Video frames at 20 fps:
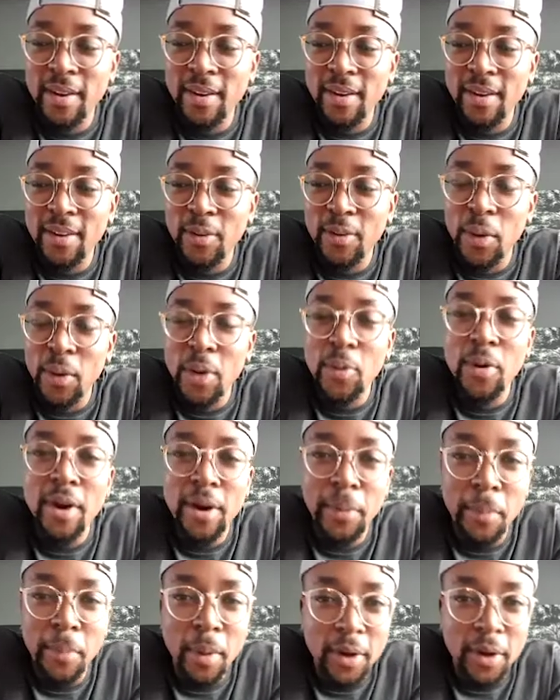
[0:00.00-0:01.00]
we were
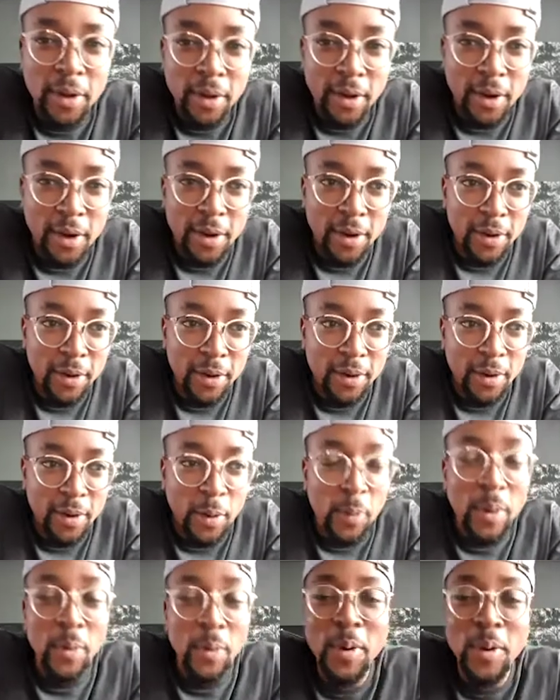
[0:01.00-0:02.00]
in Monaco,
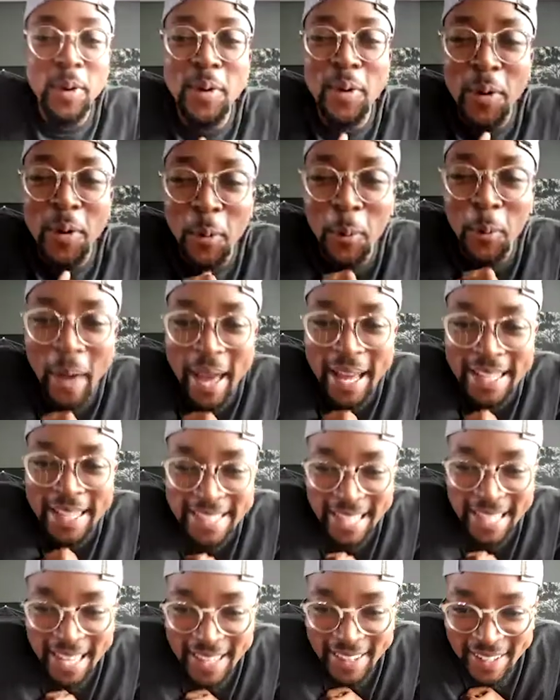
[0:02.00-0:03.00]
or when we were away
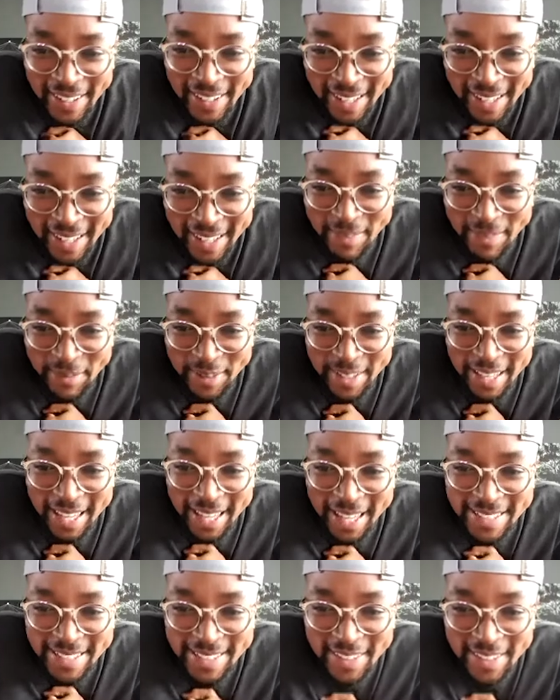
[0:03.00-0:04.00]
together a couple of
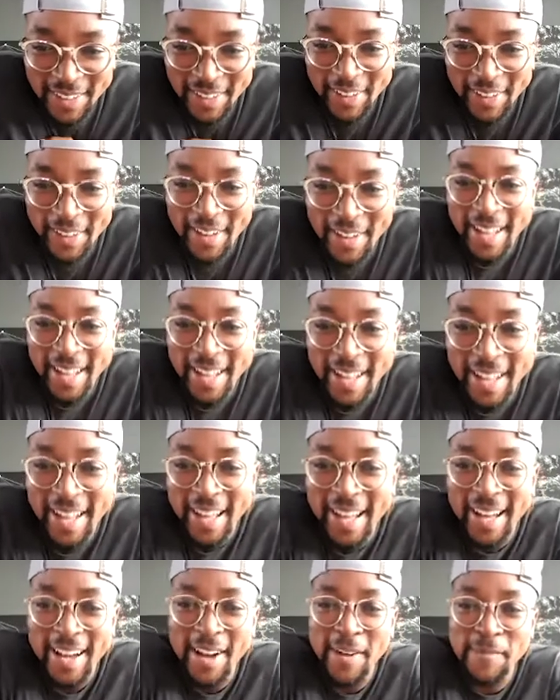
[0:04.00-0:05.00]
years ago,
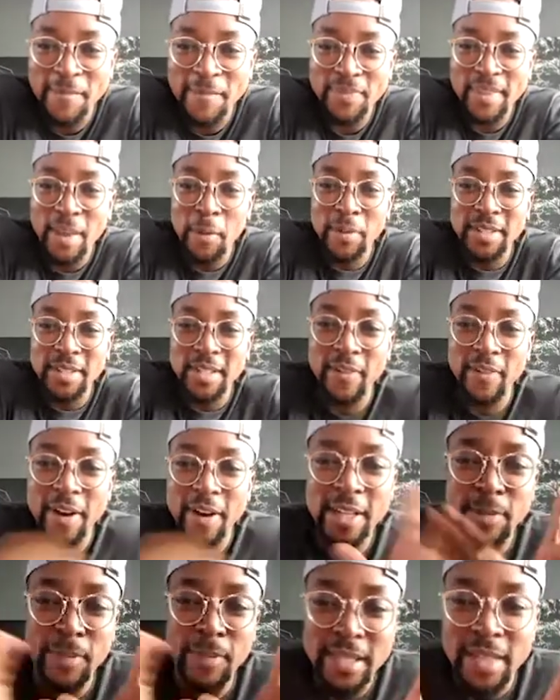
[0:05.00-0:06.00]
there was a
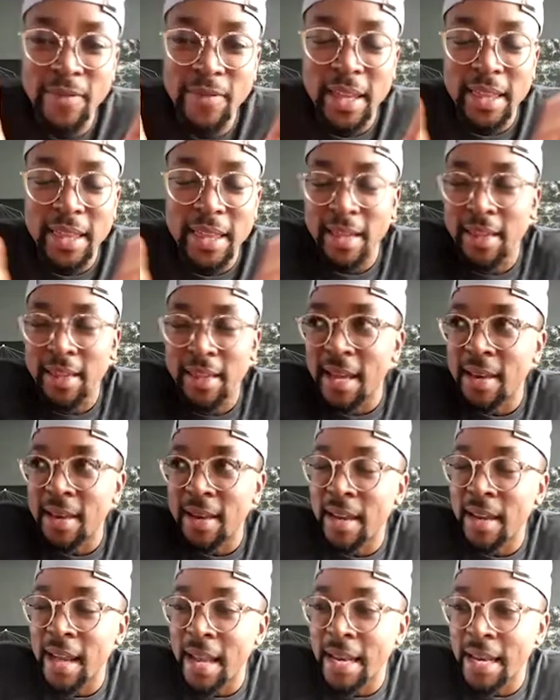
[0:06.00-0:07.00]
very specific thing then
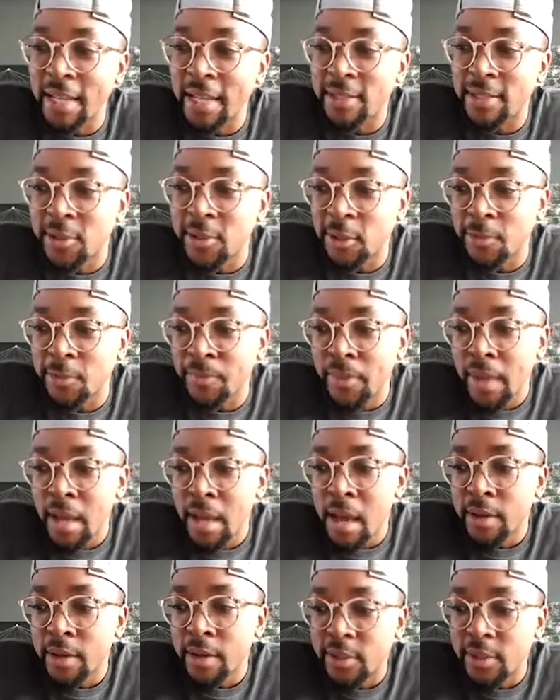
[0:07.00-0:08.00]
that I needed to
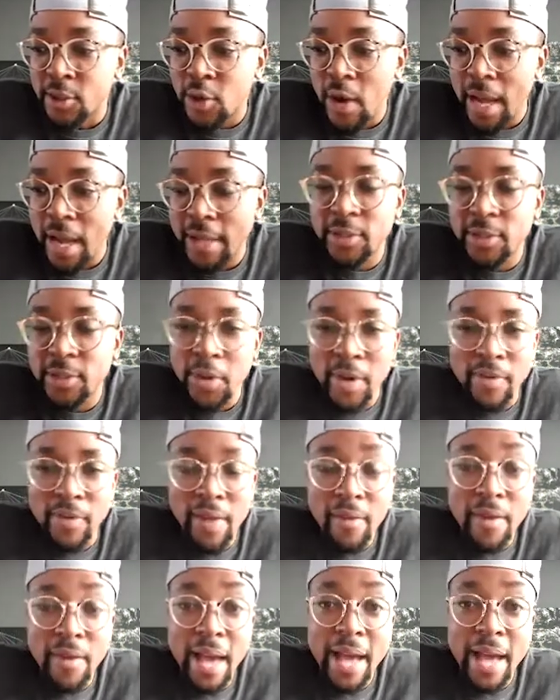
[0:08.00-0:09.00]
train to. I've
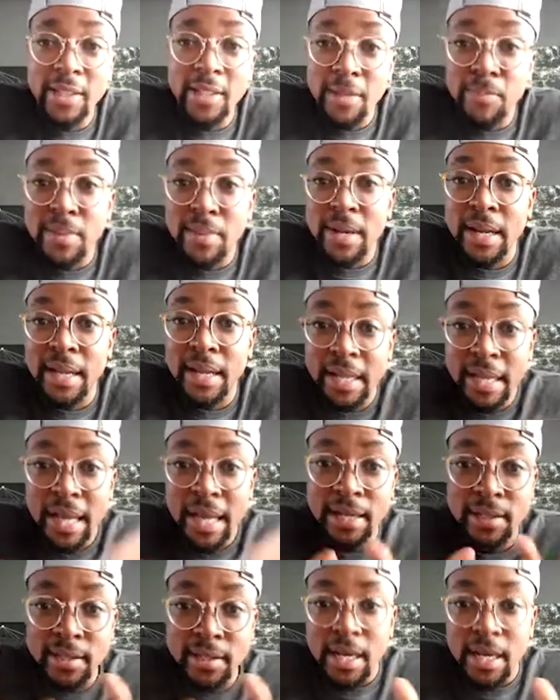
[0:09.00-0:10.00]
never actually been
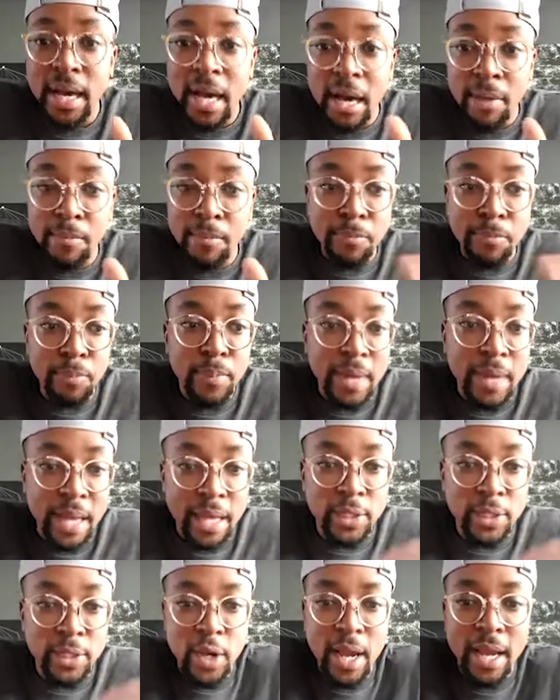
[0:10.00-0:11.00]
that big
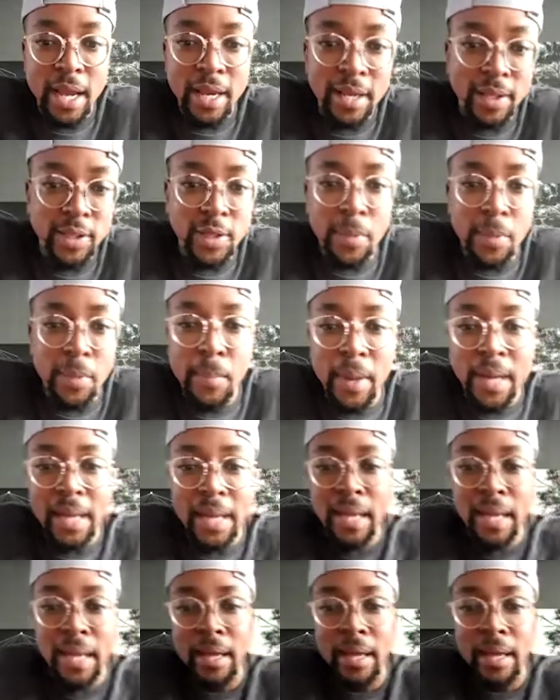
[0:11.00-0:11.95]
train gym bunny